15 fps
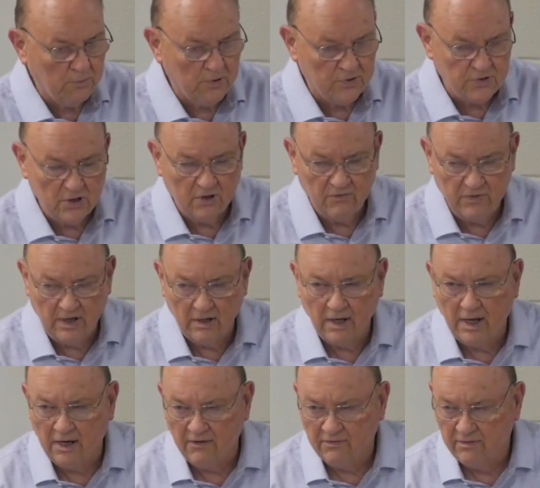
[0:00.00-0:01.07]
preserve their
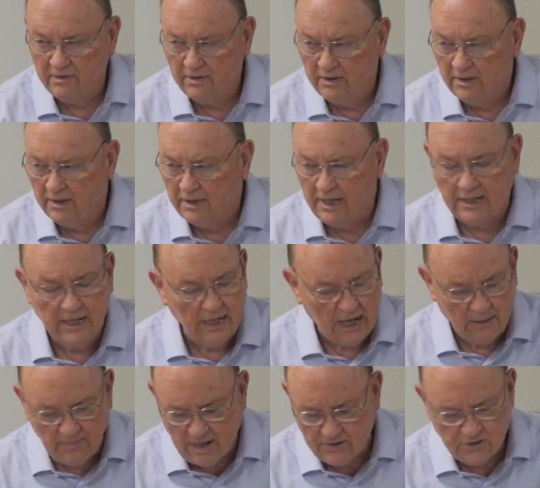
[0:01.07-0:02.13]
life. Now again,
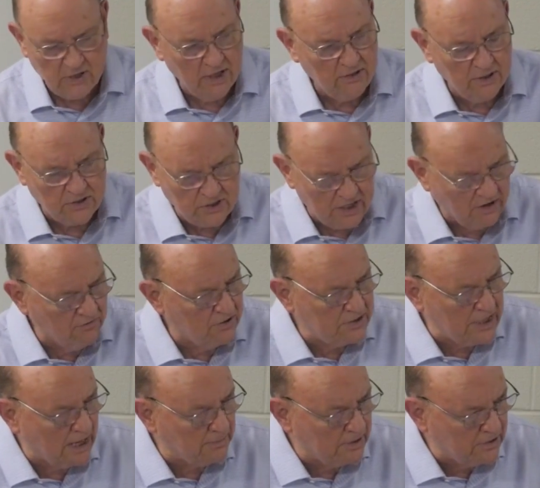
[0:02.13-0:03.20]
I'm not saying there's never a
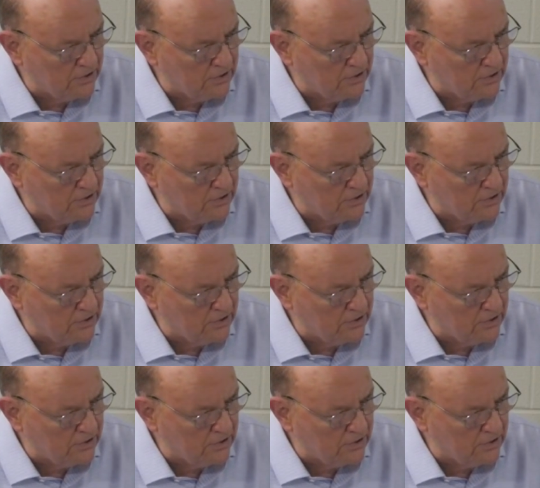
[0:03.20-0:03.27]
time to